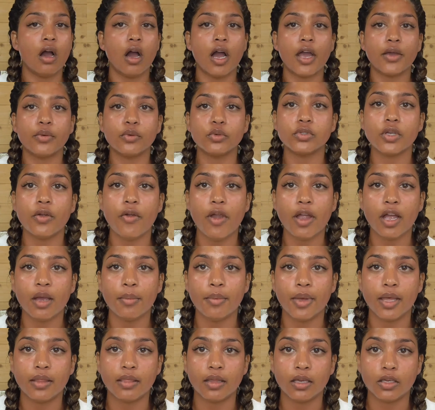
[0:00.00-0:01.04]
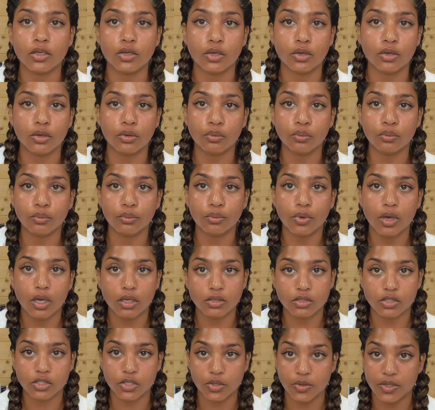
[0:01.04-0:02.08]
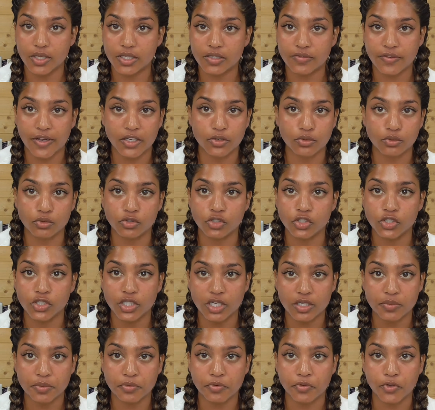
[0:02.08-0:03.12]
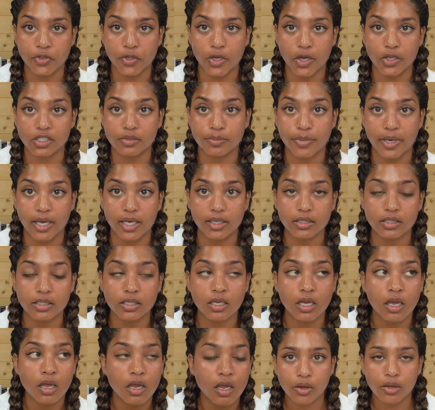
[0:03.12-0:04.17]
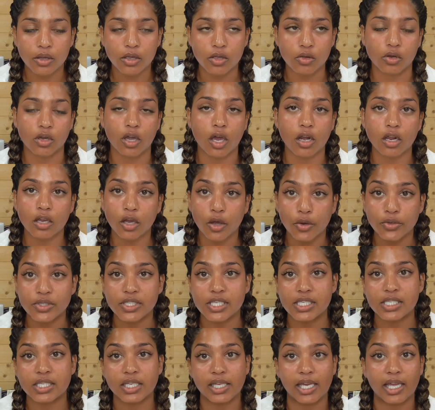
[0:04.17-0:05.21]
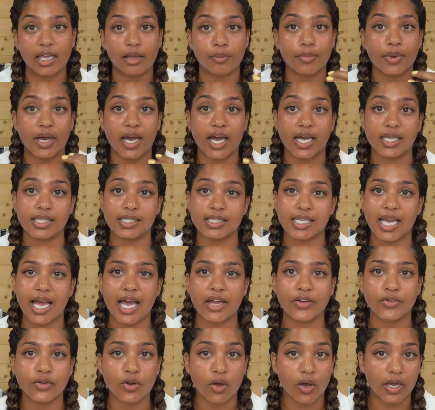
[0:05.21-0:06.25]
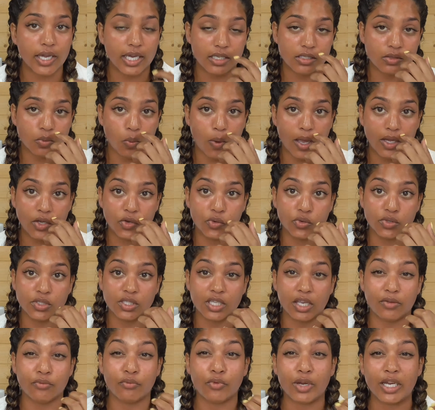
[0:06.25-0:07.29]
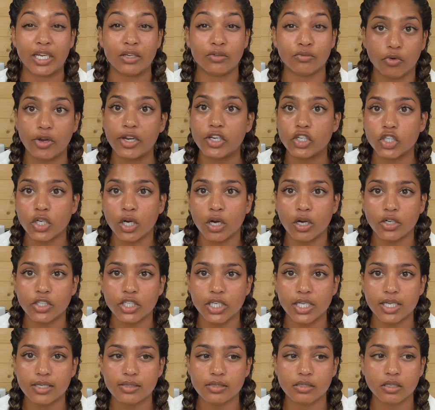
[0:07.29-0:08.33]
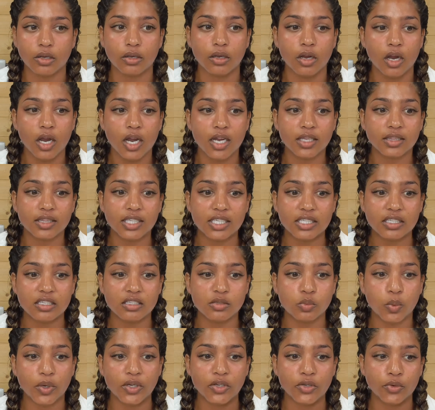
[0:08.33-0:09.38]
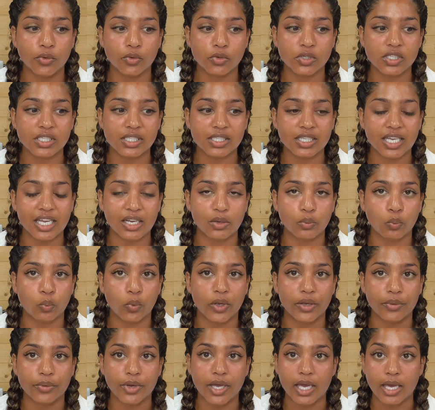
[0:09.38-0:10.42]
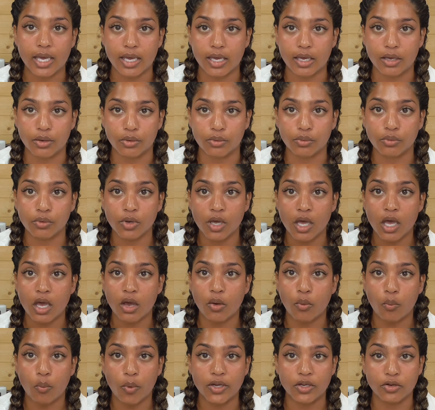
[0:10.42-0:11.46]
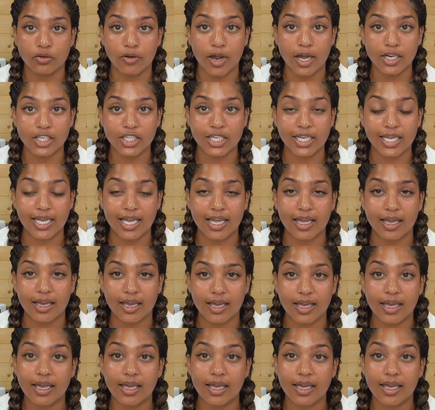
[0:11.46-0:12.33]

I also recommend that you do these facials just before you go to bed. You're gonna go to sleep, and at night is when your skin recharges. So this is when your skin will heal when you're actually